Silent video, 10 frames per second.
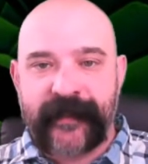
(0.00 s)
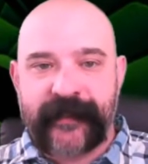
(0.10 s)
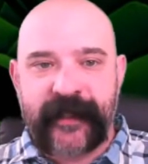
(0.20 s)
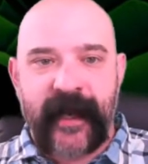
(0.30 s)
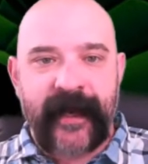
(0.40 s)

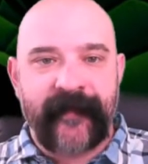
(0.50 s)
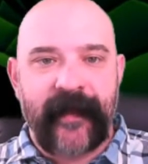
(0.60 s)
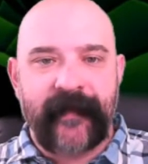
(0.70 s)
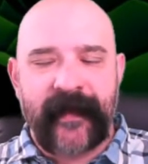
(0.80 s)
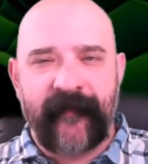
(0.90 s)
Just kind
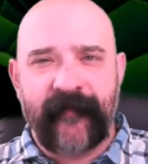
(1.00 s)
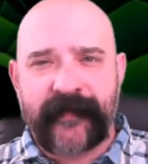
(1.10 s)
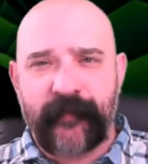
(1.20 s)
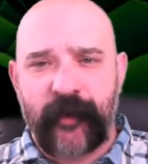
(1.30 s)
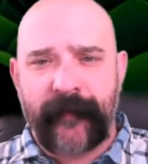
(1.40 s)
of give him
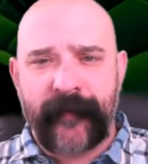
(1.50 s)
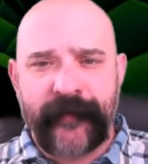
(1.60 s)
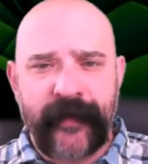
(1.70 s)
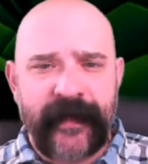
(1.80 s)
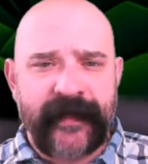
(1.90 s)
some more
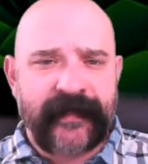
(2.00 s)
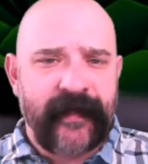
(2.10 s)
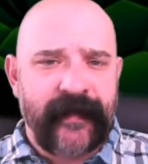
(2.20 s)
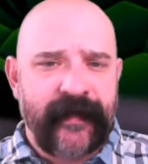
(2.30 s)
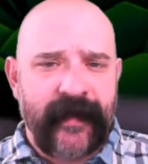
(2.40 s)
opportunities.
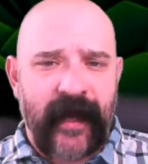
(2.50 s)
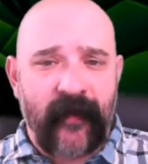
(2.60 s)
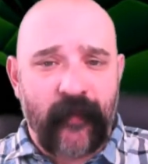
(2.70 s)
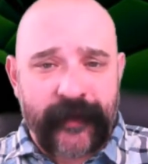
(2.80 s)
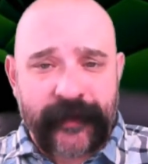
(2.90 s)
Now,
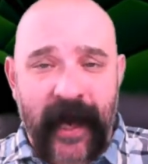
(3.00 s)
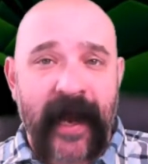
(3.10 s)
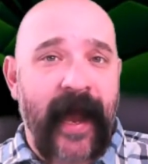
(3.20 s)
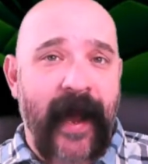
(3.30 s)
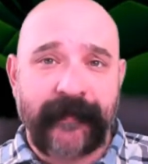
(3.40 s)
which
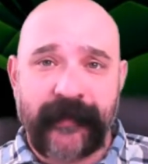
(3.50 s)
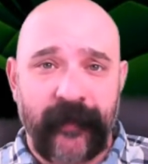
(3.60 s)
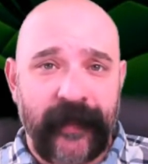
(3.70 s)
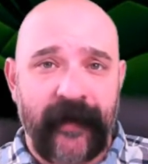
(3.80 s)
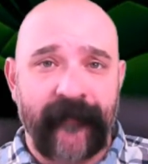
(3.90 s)
I
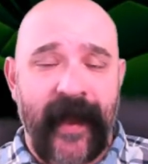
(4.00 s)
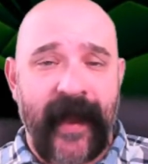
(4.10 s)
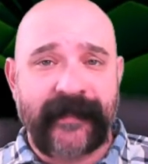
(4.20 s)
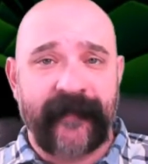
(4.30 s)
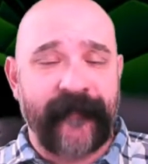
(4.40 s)
absolutely love
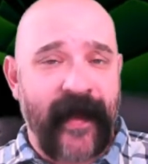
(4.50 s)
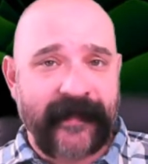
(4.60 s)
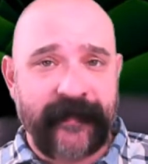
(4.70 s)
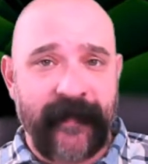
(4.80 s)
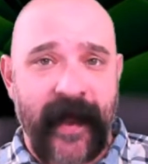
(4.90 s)
as a
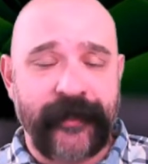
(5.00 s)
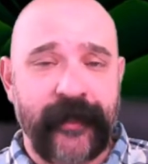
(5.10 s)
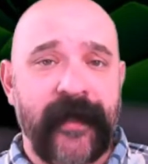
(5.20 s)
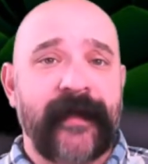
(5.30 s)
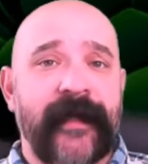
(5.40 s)
fantasy manager,
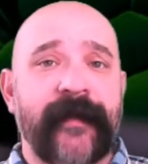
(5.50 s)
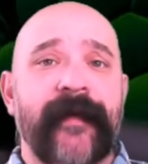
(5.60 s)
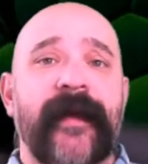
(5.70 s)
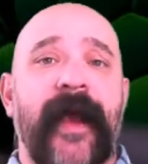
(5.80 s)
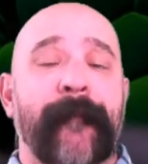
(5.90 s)
give
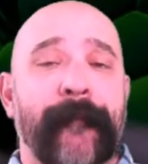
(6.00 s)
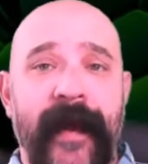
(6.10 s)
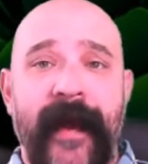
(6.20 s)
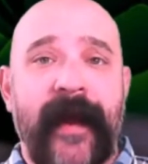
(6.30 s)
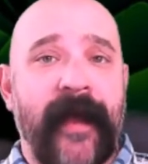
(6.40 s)
me a
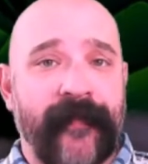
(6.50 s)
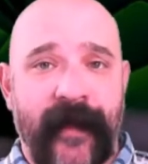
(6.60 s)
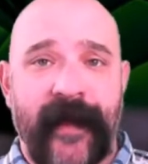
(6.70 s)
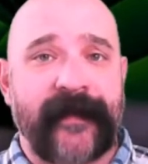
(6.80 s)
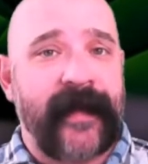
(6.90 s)
big
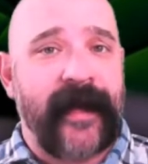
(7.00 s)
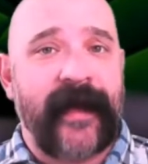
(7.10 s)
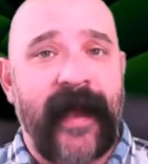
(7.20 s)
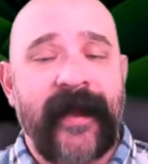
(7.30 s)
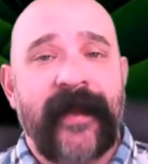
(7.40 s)
athletic tight
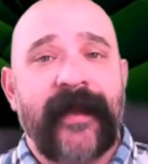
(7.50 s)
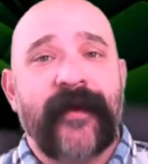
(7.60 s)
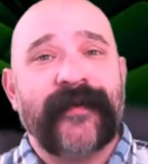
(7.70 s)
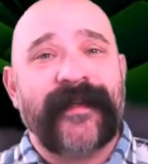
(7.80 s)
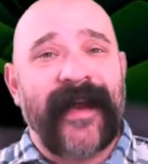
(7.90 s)
end
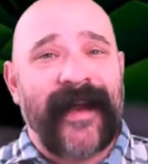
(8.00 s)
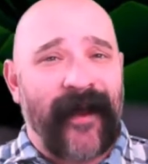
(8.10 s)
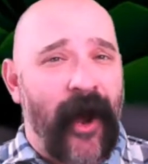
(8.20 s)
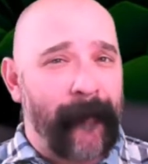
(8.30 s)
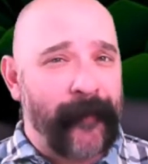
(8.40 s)
who's getting
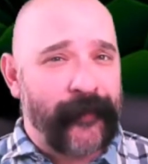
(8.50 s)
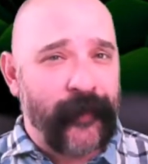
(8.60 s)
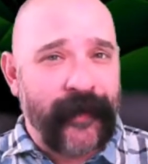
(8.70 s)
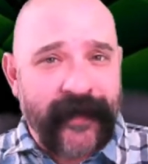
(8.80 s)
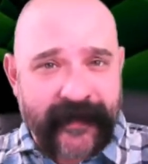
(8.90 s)

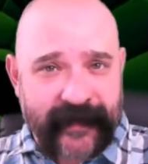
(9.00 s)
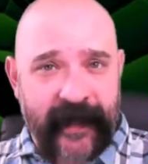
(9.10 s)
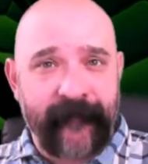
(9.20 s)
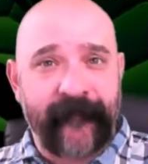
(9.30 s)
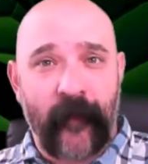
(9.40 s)
opportunity
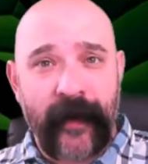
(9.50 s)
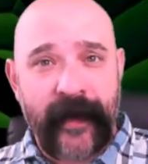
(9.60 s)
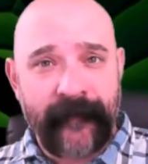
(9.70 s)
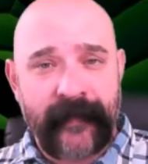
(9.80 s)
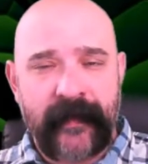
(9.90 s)
schemed for
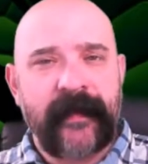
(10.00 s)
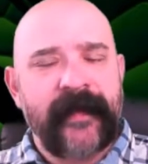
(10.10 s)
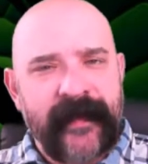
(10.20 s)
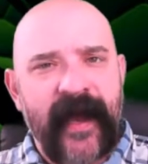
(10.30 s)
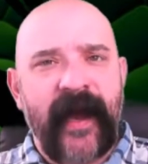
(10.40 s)
him.
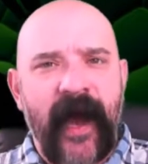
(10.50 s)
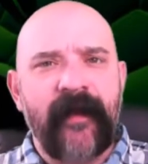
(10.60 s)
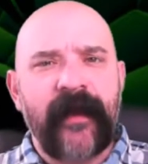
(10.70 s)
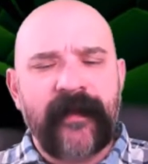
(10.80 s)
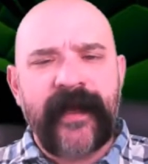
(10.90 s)
Yeah,
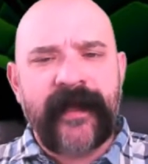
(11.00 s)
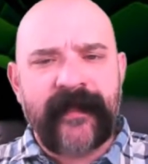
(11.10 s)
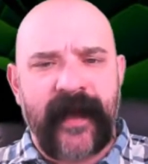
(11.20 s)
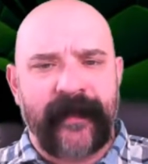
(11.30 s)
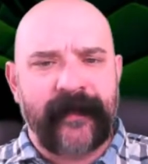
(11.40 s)
I'll take
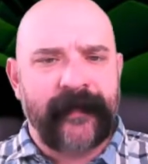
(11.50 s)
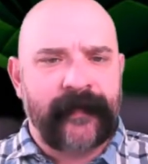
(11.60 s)
that.